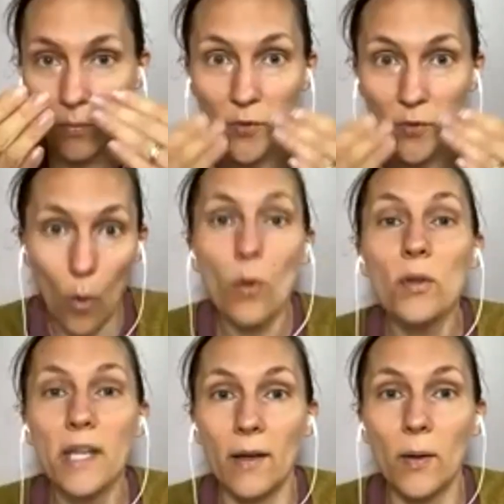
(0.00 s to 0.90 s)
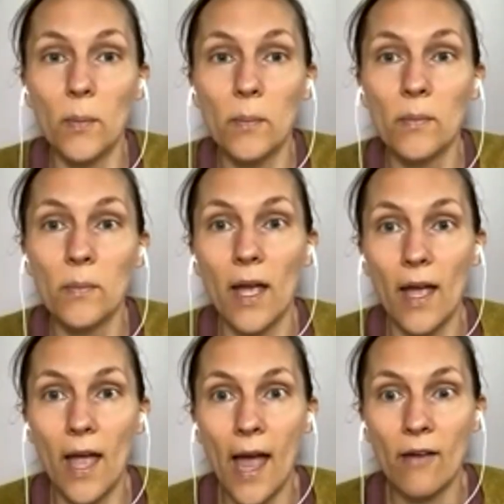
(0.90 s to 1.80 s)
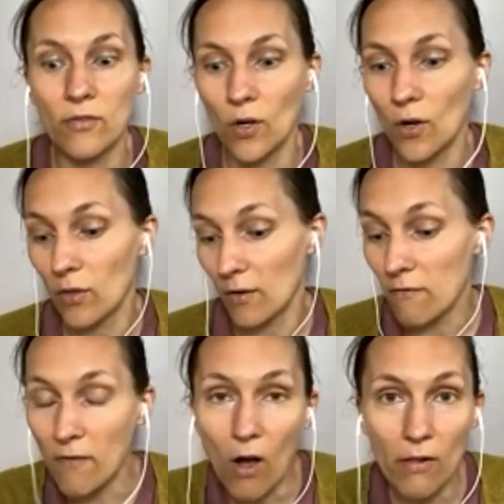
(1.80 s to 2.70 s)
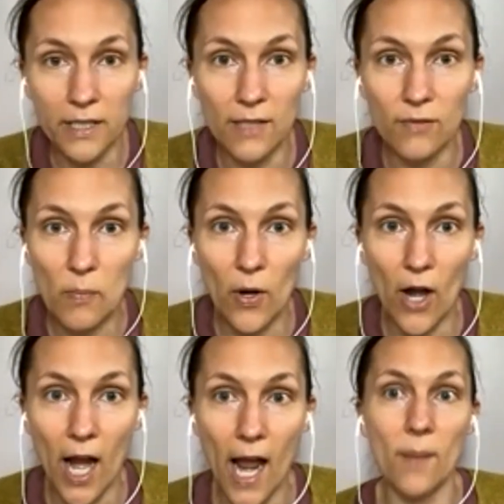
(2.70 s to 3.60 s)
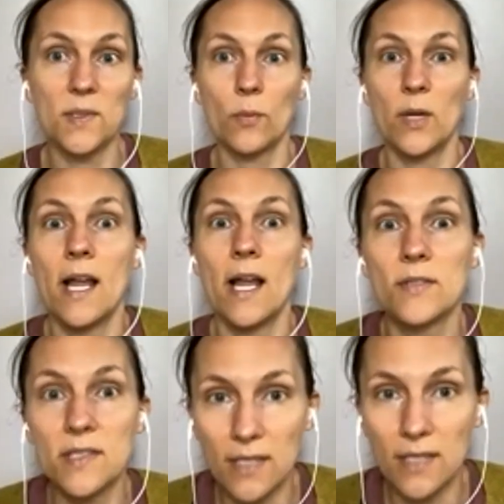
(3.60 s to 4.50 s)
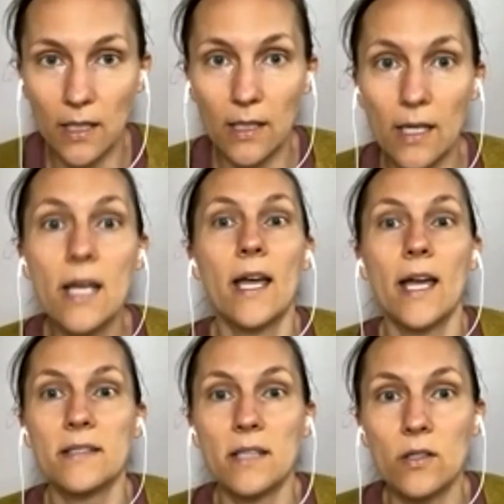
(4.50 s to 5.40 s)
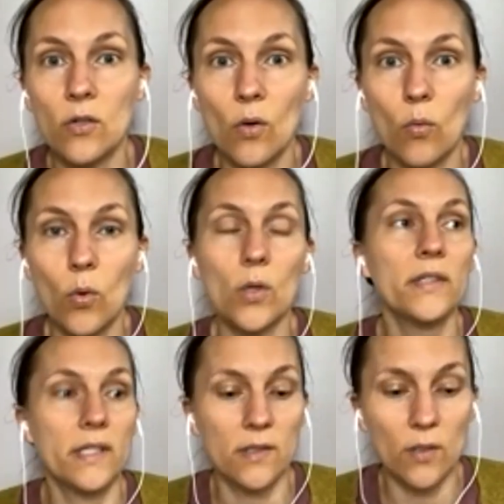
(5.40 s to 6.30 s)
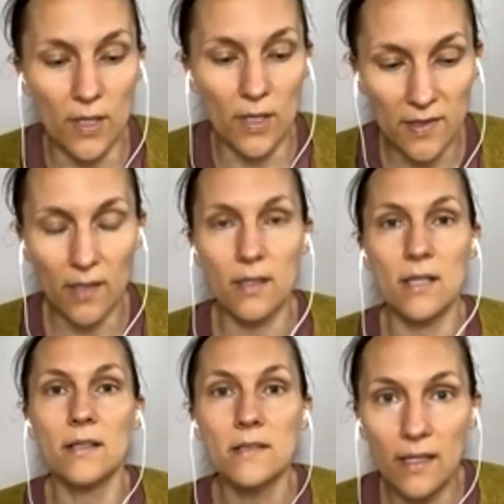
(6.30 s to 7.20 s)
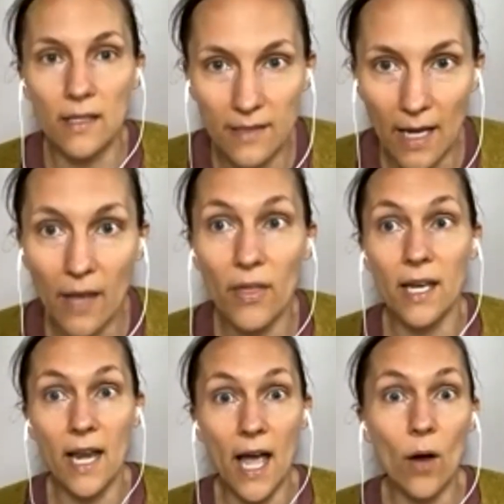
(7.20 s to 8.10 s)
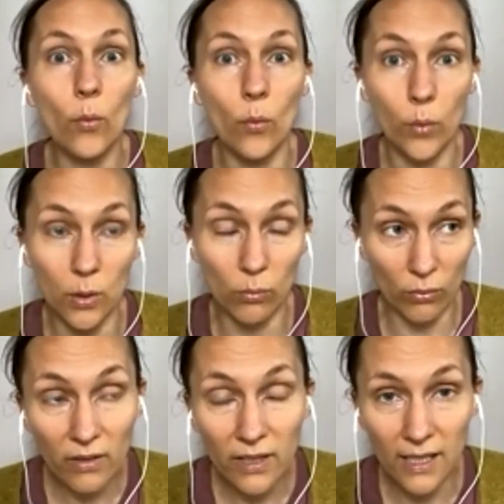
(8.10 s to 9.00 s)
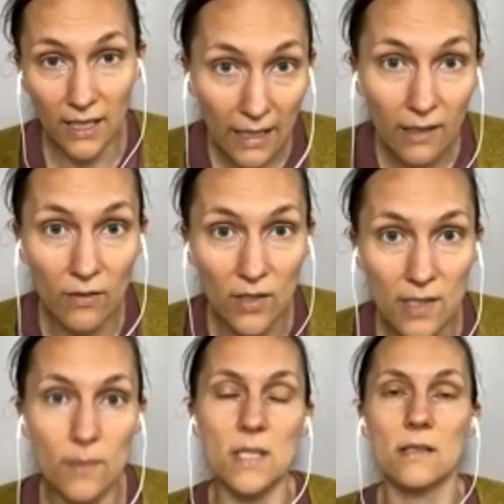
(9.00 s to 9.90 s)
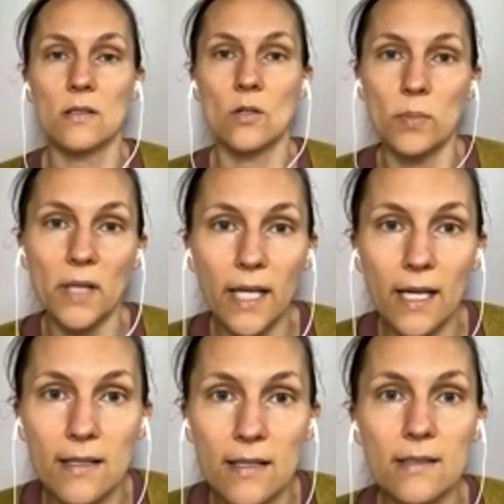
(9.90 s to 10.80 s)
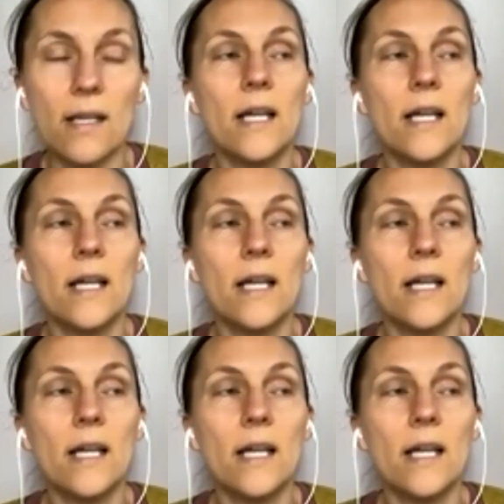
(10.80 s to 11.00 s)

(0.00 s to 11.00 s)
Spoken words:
told him after the fall, even perhaps when now sin has entered the world. And so now sickness and death, and now we really need these medicinal plants.